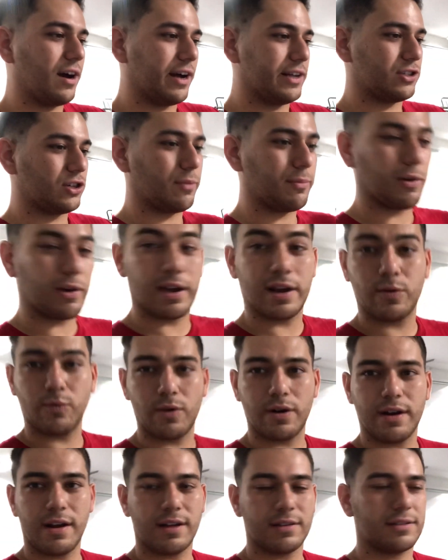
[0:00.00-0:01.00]
turbo kit and
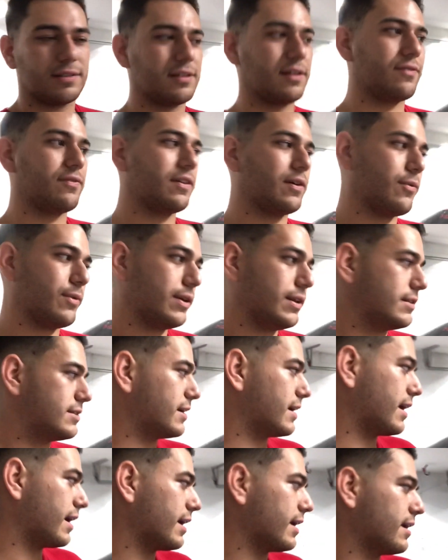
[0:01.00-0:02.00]
whatnot stuff that we need to
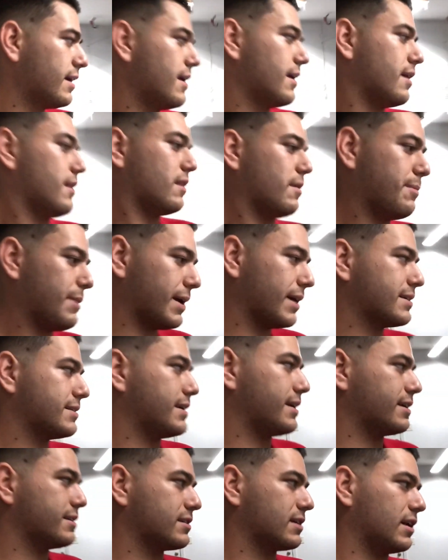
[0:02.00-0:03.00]
get, the biggest
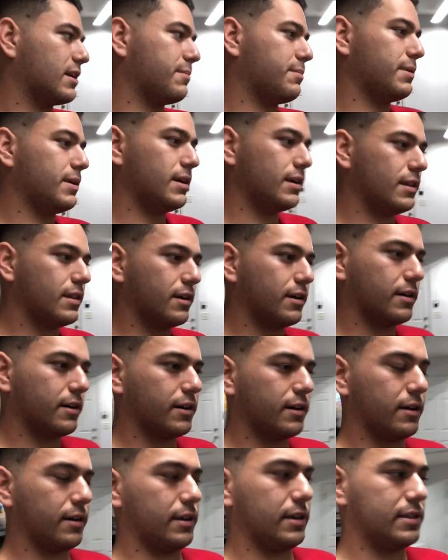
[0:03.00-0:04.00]
thing is gonna be
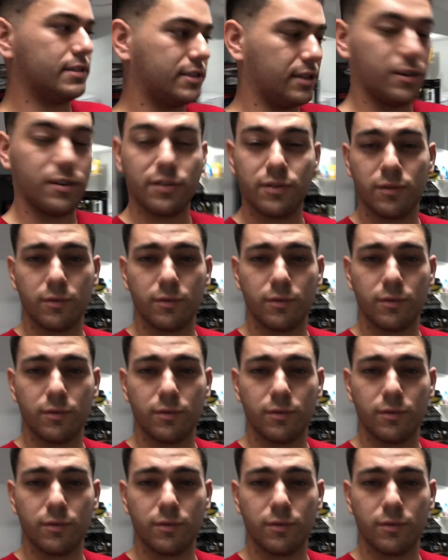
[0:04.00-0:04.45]
the ECU,